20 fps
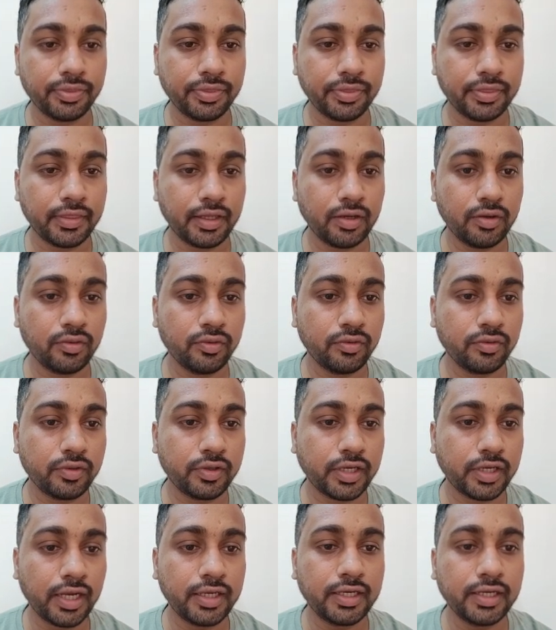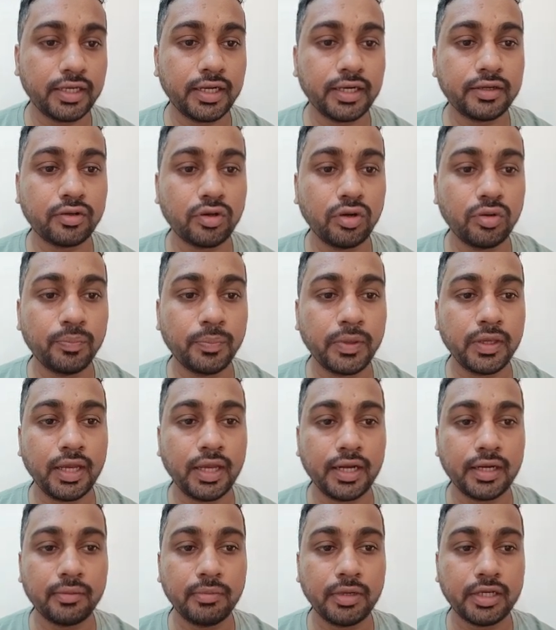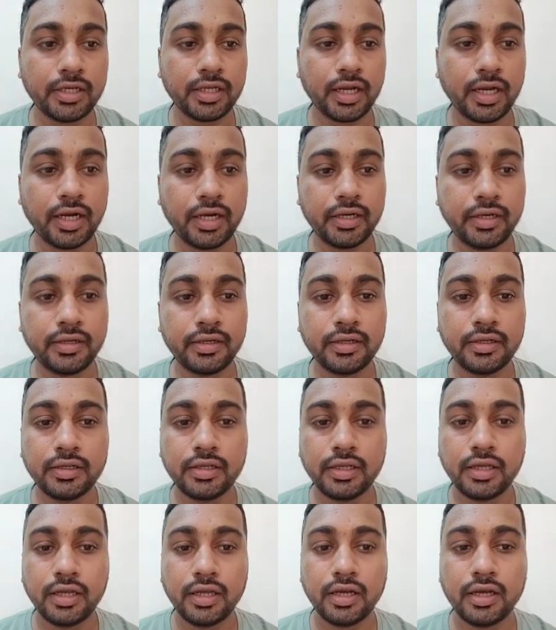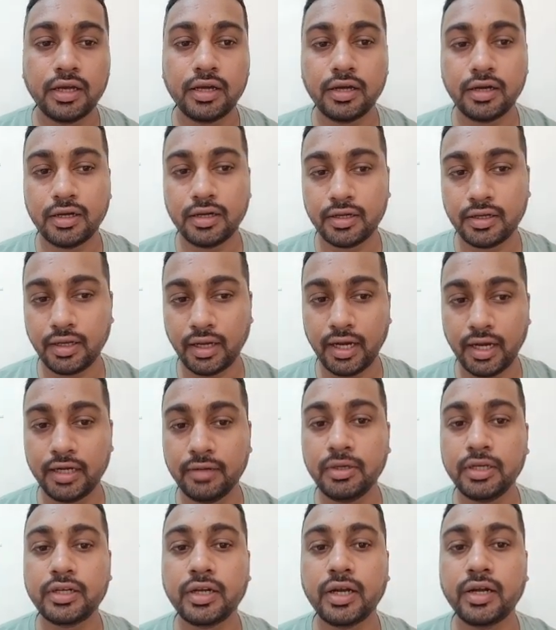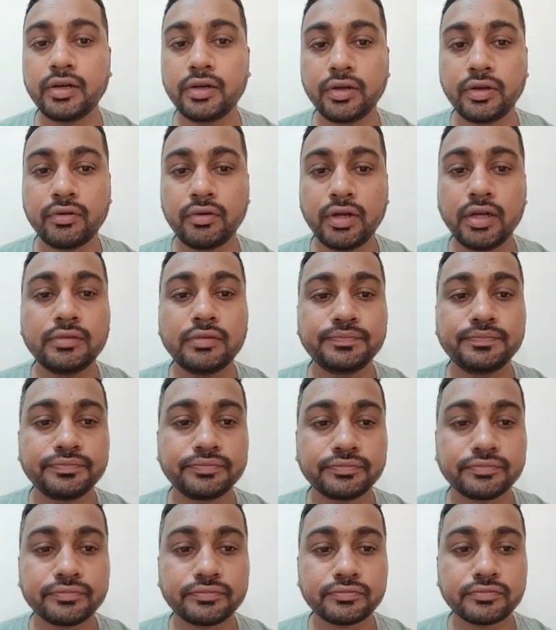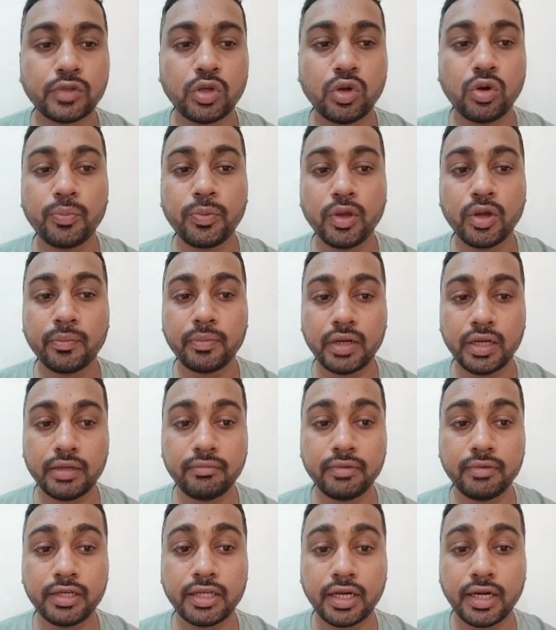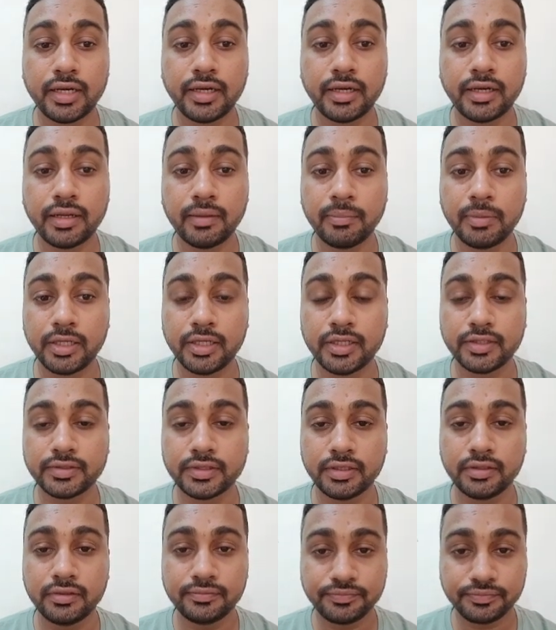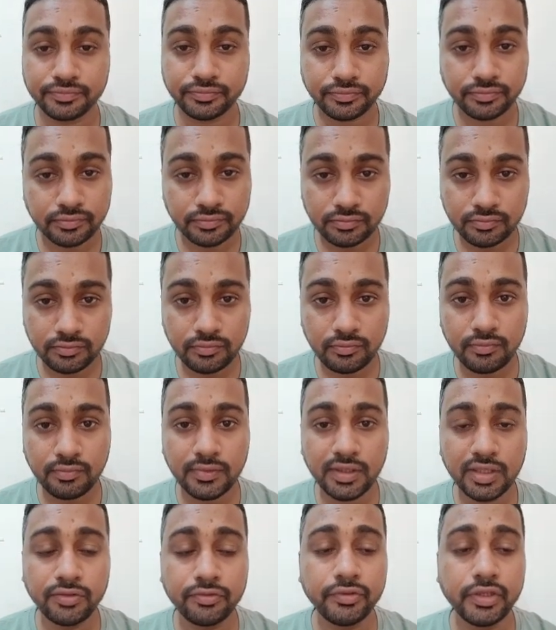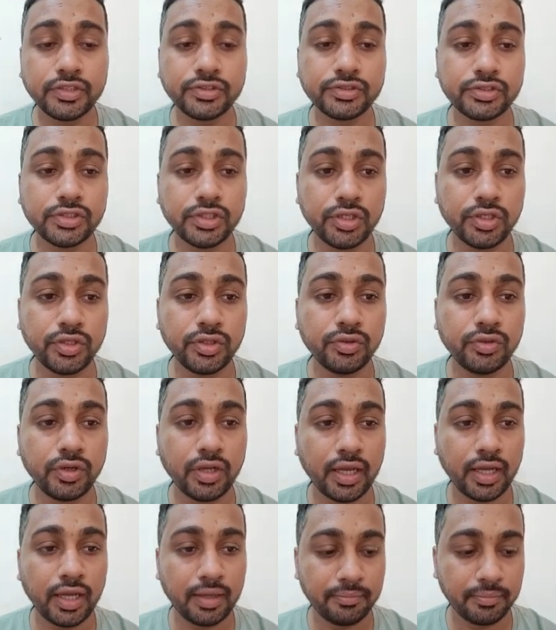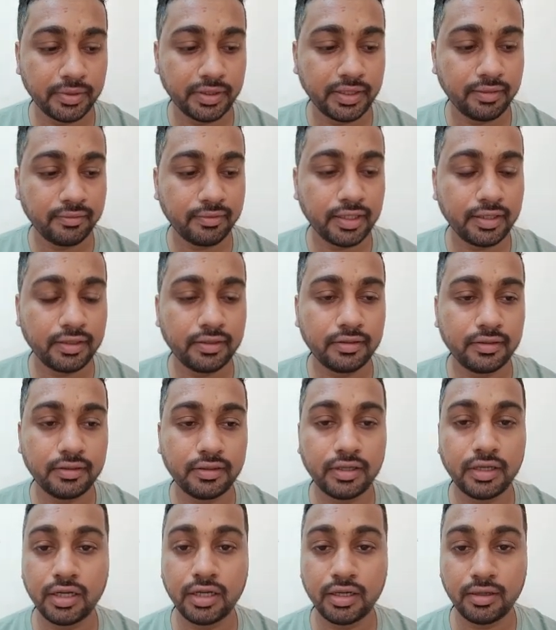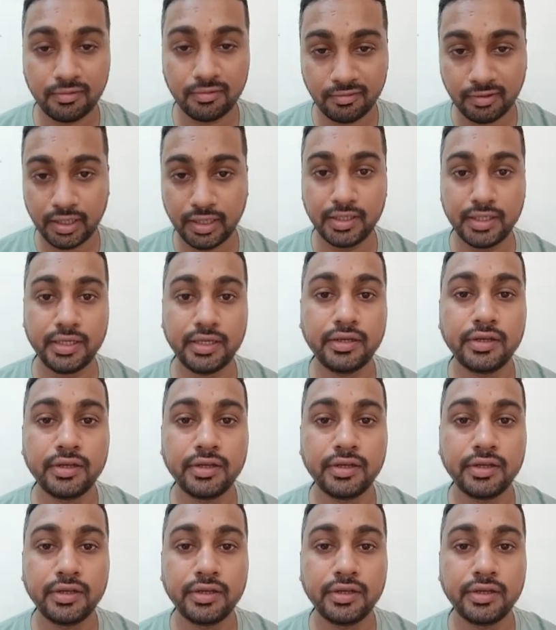now candidate copy, admit card. Admit card required, copy of admit card and application which you have given while